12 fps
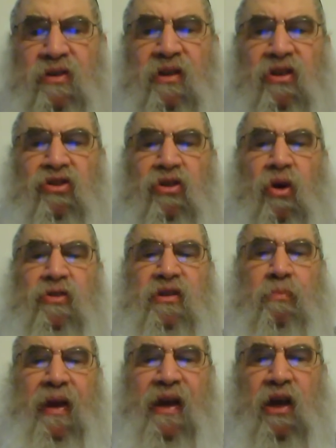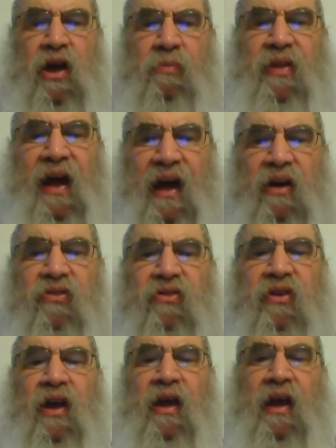The stones are making up the house,
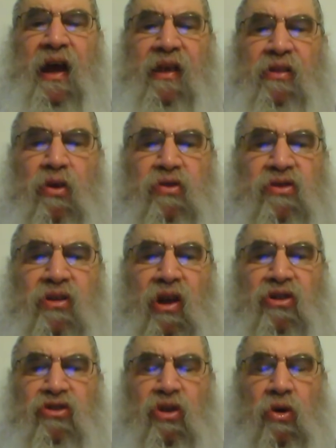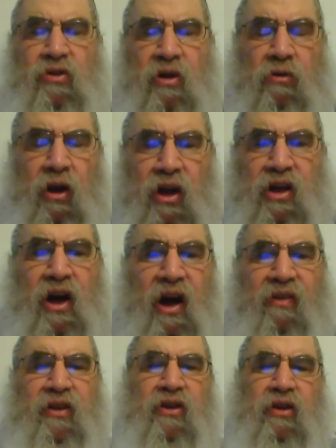and those stones are uncovered.